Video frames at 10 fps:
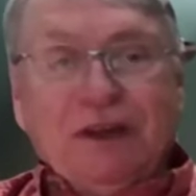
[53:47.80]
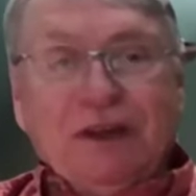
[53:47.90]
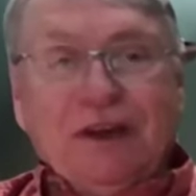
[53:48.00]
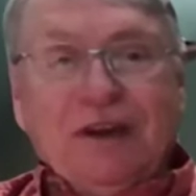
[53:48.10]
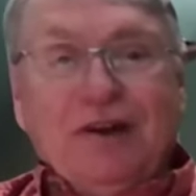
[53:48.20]

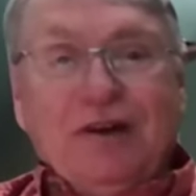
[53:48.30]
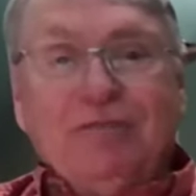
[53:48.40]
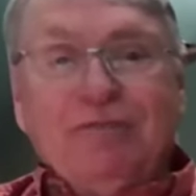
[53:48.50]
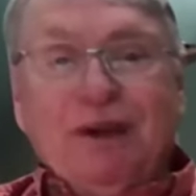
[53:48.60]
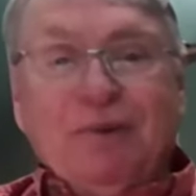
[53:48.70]
Uh, and
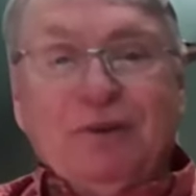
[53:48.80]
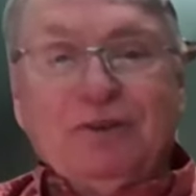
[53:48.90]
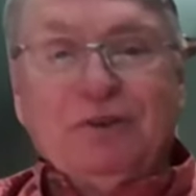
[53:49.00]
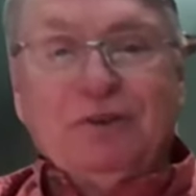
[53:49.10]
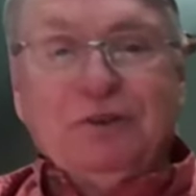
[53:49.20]
all of that
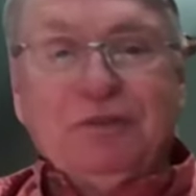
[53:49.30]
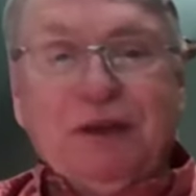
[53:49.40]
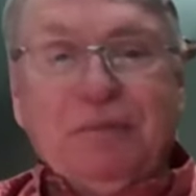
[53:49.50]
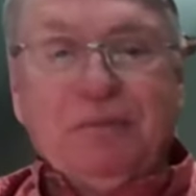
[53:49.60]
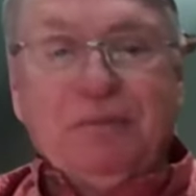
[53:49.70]
research you've
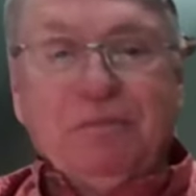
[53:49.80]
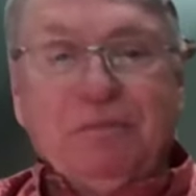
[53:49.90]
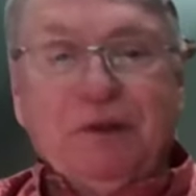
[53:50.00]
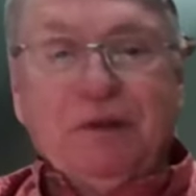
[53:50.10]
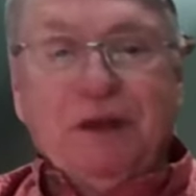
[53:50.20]
done
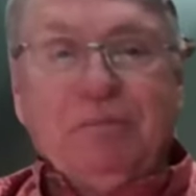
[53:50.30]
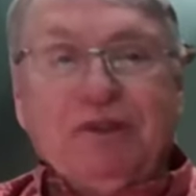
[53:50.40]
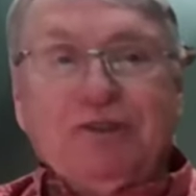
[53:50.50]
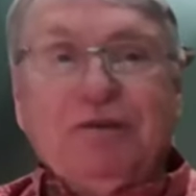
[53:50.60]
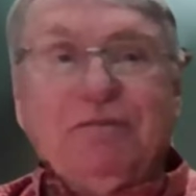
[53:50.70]
that
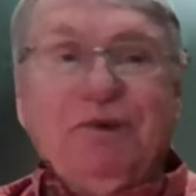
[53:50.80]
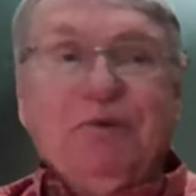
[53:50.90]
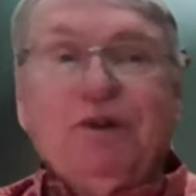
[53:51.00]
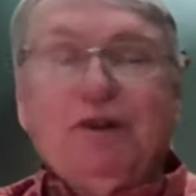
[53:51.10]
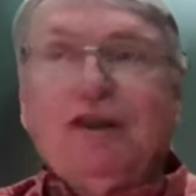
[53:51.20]
must give
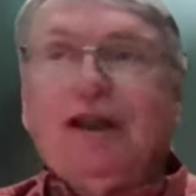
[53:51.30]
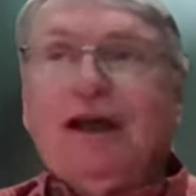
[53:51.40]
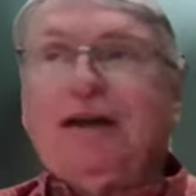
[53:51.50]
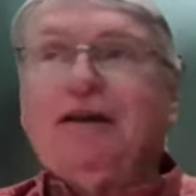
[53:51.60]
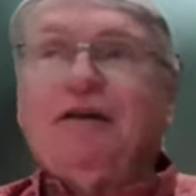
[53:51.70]
you a
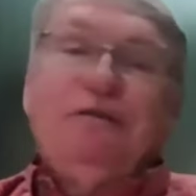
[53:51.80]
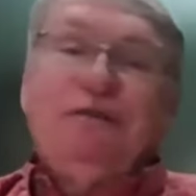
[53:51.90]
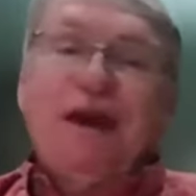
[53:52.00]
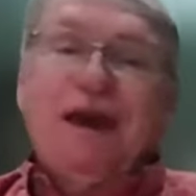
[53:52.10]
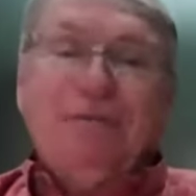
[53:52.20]
lot
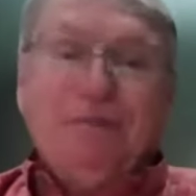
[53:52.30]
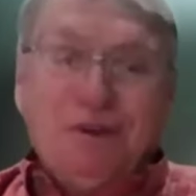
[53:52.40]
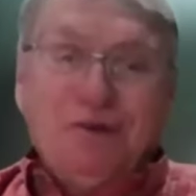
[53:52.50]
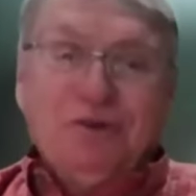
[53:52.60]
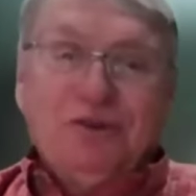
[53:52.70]
of
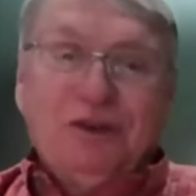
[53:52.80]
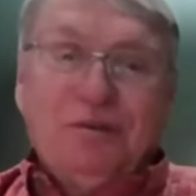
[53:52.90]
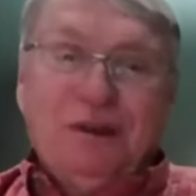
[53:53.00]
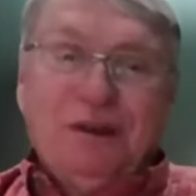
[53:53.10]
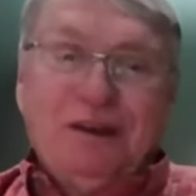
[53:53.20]
avenues
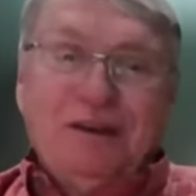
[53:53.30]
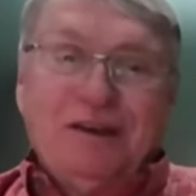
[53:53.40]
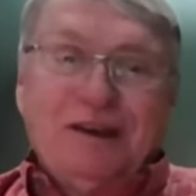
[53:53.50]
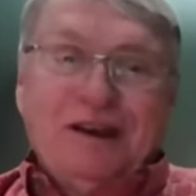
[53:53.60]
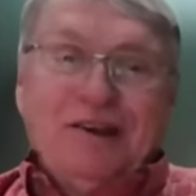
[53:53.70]
that
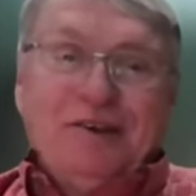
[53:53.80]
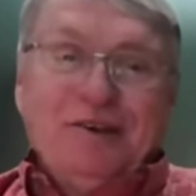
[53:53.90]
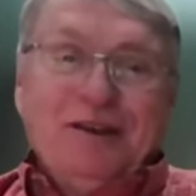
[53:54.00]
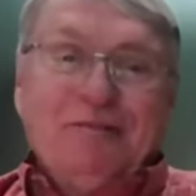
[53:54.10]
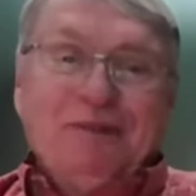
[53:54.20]
uh,
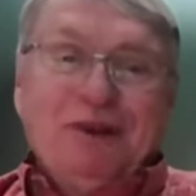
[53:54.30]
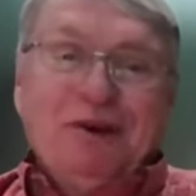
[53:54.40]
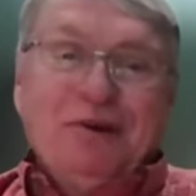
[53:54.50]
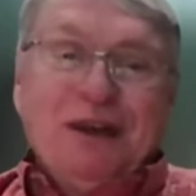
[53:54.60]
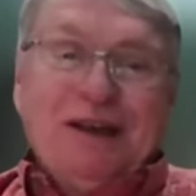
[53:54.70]
you'd love to
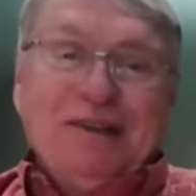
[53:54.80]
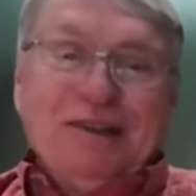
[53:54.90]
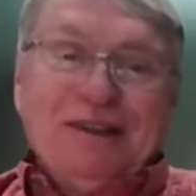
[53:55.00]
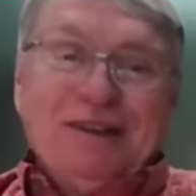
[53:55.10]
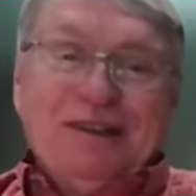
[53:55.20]
go
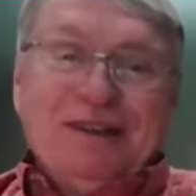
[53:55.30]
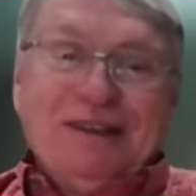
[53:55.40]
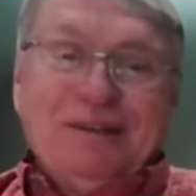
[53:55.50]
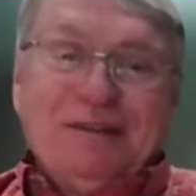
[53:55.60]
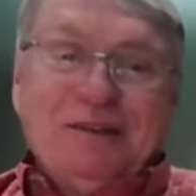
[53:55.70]
down that
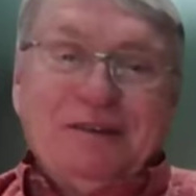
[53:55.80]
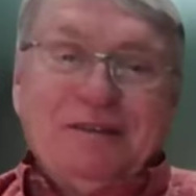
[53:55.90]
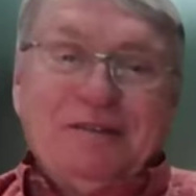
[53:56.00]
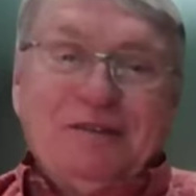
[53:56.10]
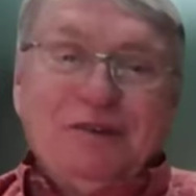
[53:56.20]
uh,
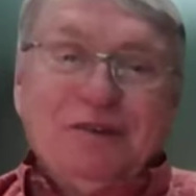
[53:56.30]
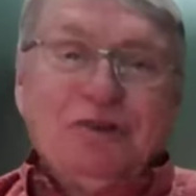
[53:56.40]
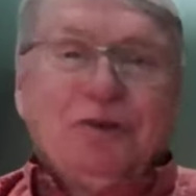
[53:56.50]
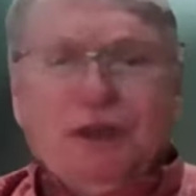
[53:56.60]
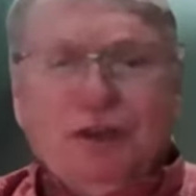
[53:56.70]

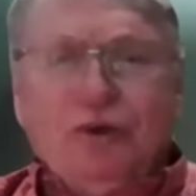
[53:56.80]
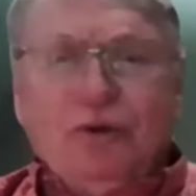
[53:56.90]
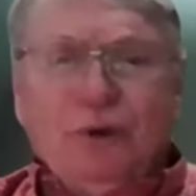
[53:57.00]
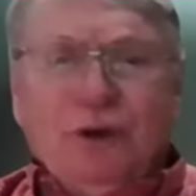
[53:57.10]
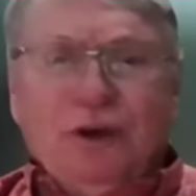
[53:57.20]
there's only
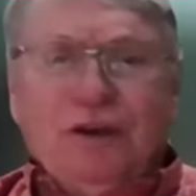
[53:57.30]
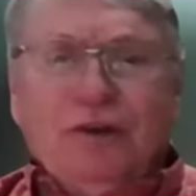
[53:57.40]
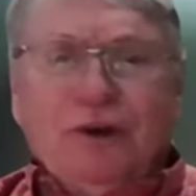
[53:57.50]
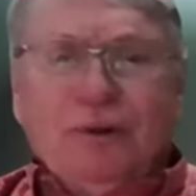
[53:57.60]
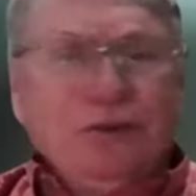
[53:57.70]
you
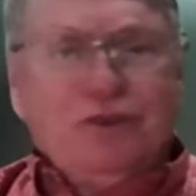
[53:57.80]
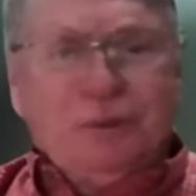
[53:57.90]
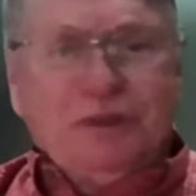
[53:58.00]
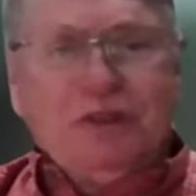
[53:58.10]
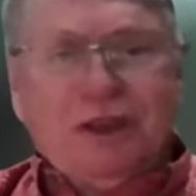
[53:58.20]
and only
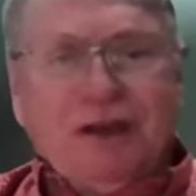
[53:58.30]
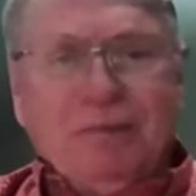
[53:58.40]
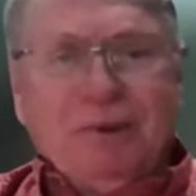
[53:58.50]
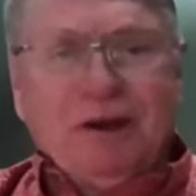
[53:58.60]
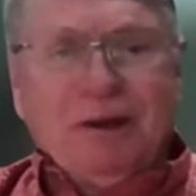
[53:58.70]
so much
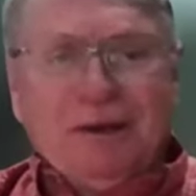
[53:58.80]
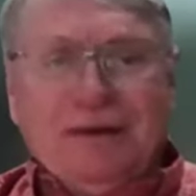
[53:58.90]
time right